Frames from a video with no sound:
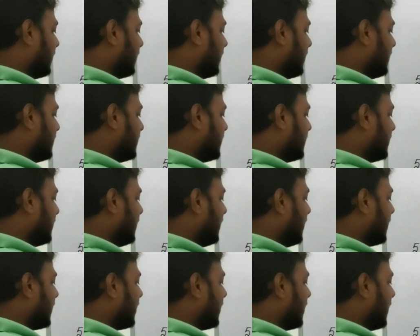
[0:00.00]
Is it
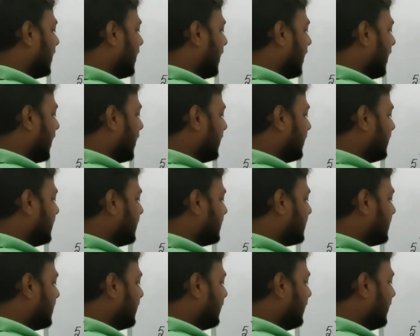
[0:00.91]
clear? And
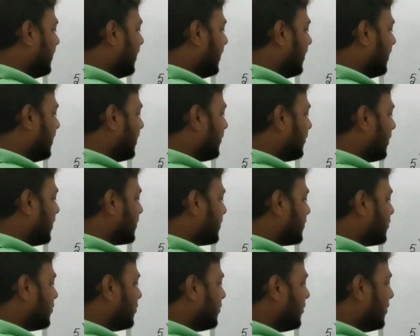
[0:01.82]
this dividend
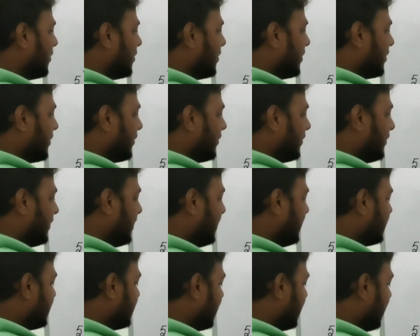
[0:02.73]
equals to
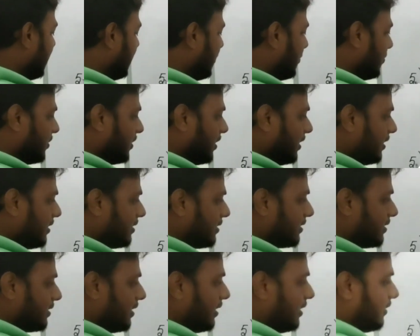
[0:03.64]
this into
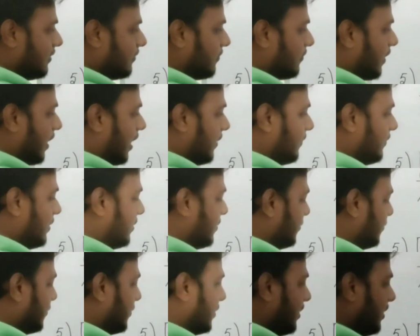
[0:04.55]
this. See, 5
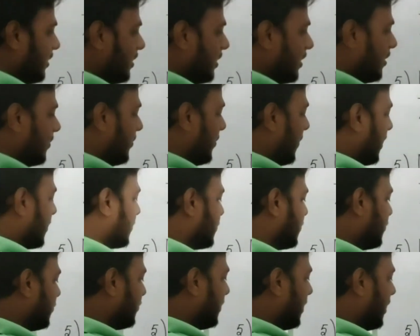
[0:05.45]
into 3
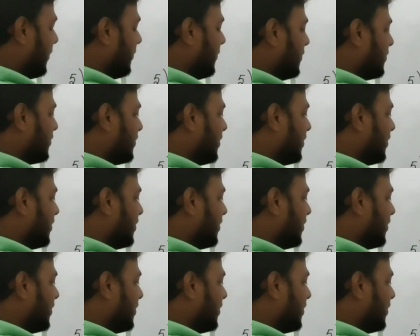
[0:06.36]
plus 2. That means